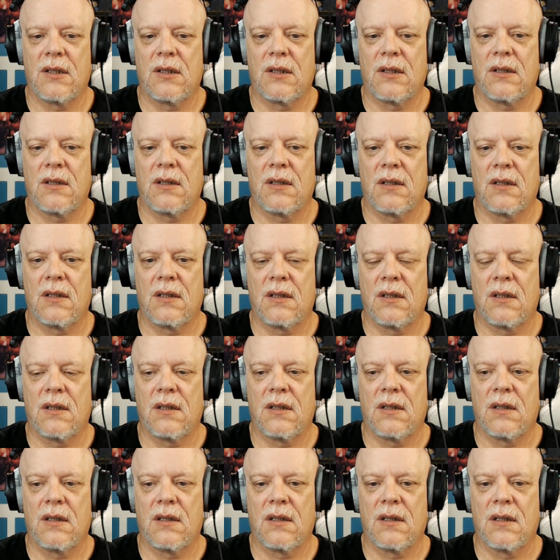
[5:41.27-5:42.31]

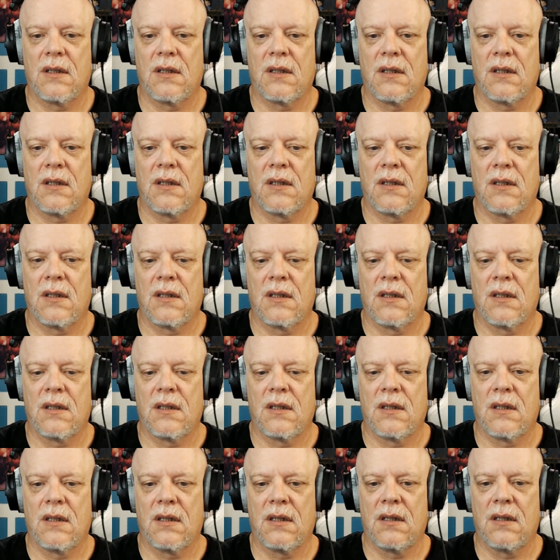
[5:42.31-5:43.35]

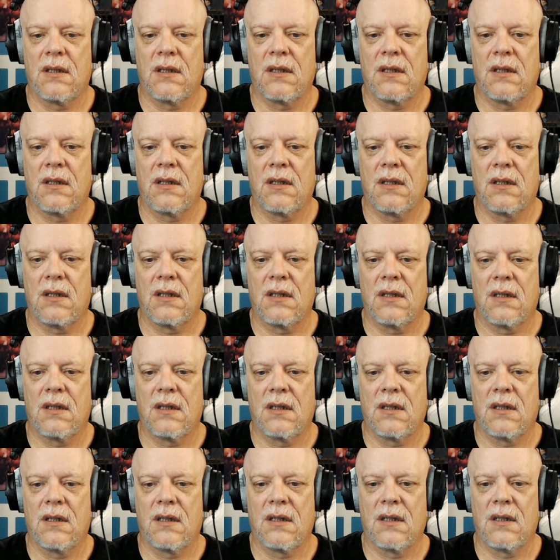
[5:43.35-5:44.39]

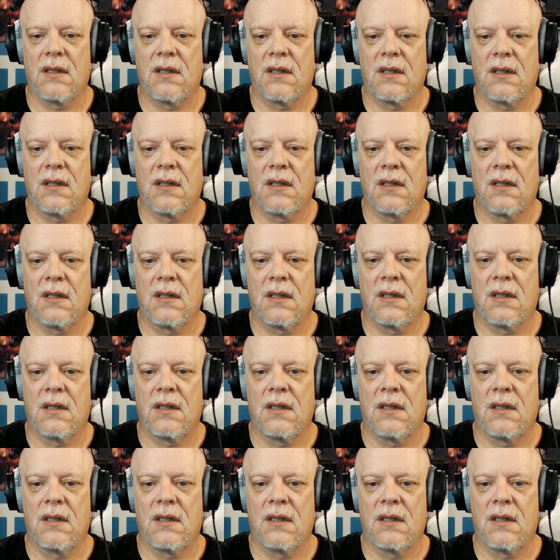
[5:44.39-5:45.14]
(silence)